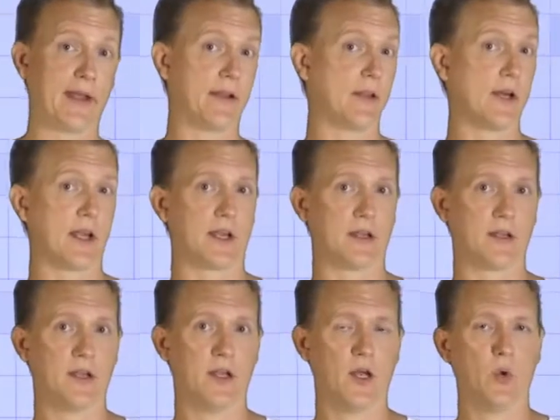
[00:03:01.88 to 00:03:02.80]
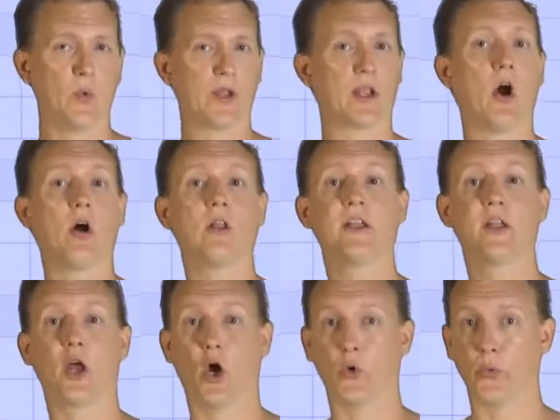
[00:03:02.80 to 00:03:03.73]
and a line. We call
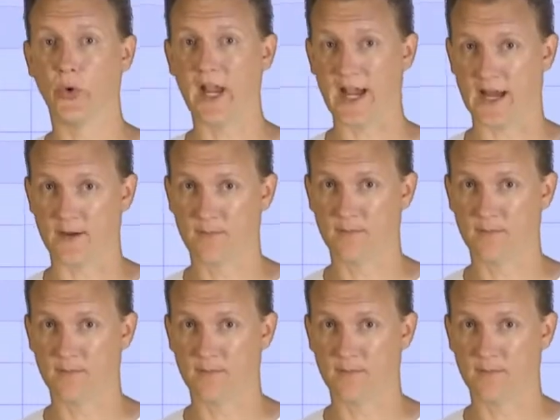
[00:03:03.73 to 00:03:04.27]
it a ray.